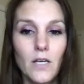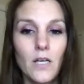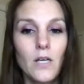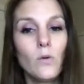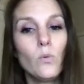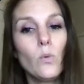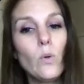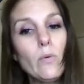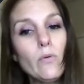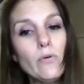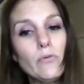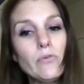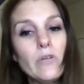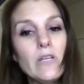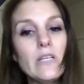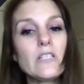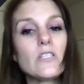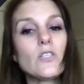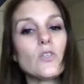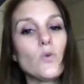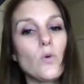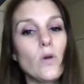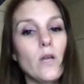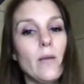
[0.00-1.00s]
We will read a
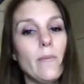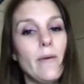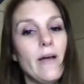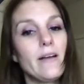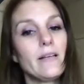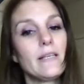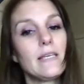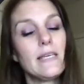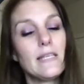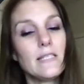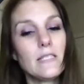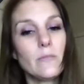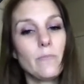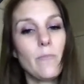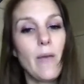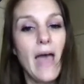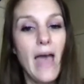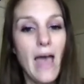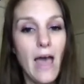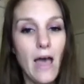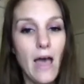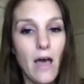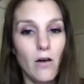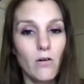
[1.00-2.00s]
story about Kit's
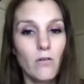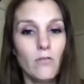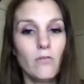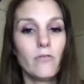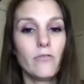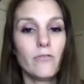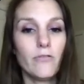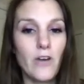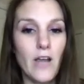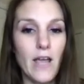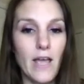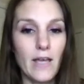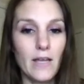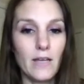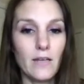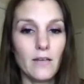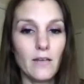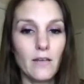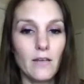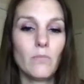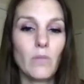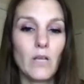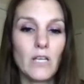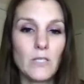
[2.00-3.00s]
pal, Fred.
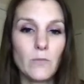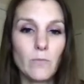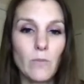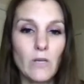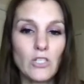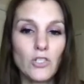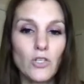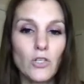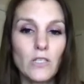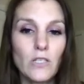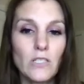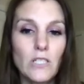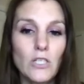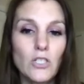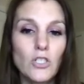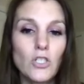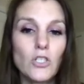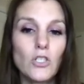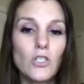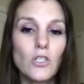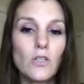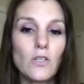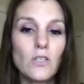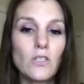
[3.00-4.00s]
Pay special
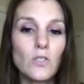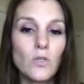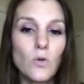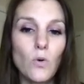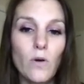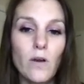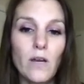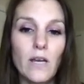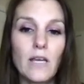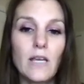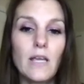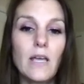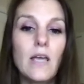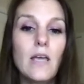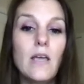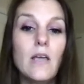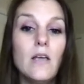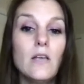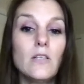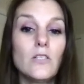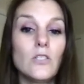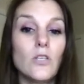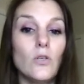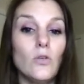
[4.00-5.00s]
attention to the story
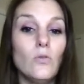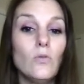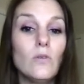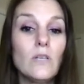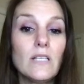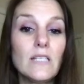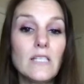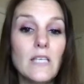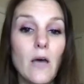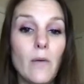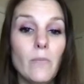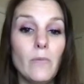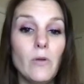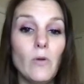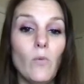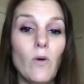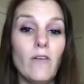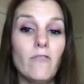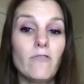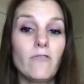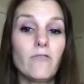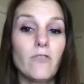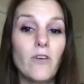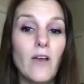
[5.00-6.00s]
so you can tell me
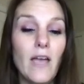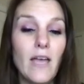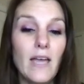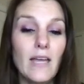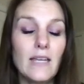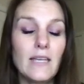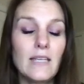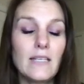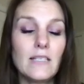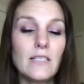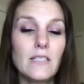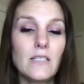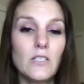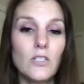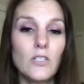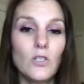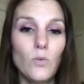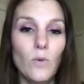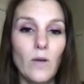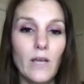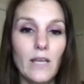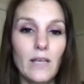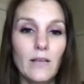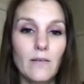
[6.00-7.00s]
what Fred is
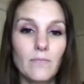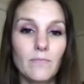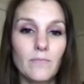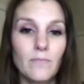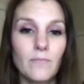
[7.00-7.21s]
doing.